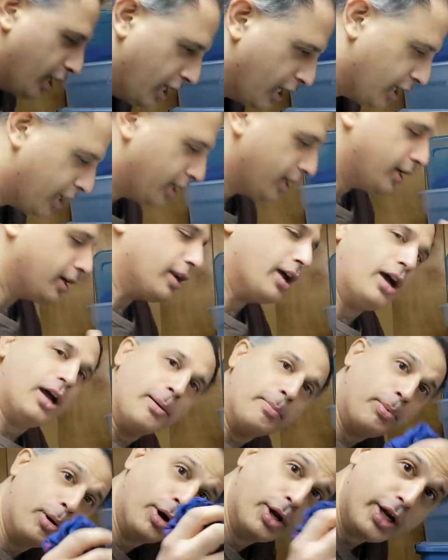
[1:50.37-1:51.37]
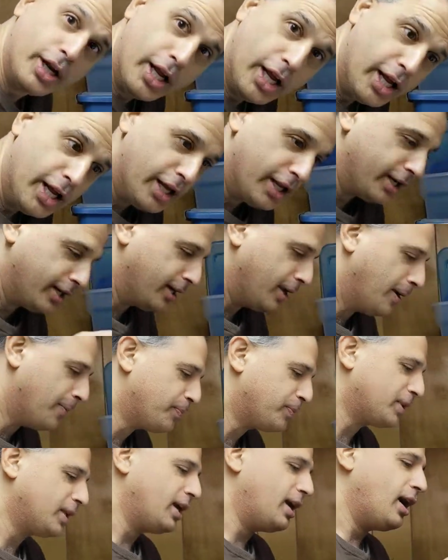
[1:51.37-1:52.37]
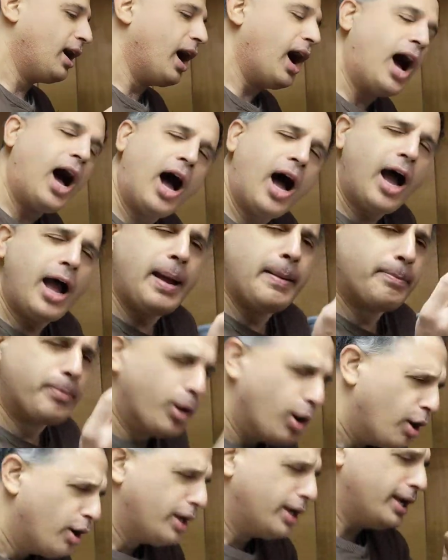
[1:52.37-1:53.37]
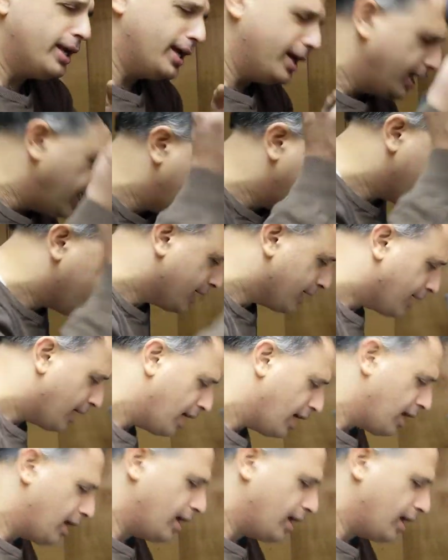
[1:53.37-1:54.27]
in, put in, I put in,